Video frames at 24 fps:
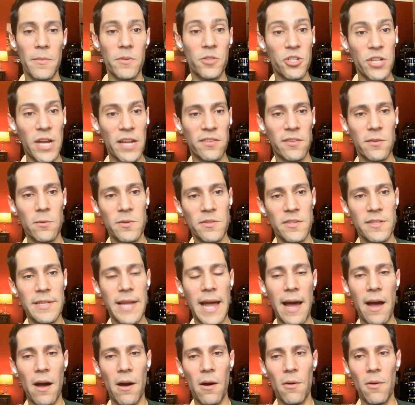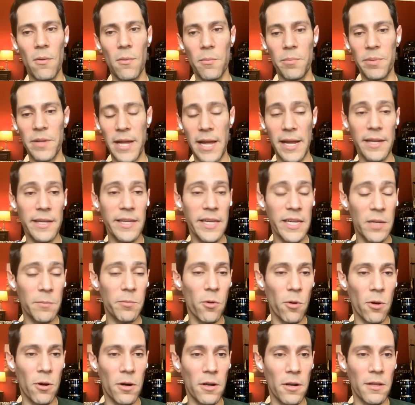Jesse was now playing
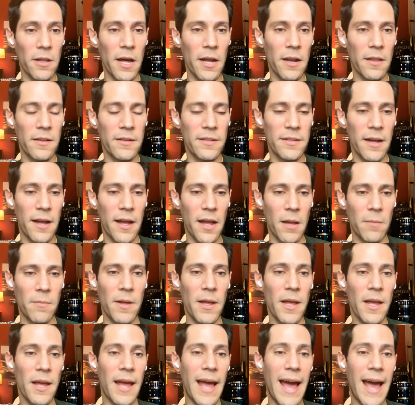keyboard a lot of the time.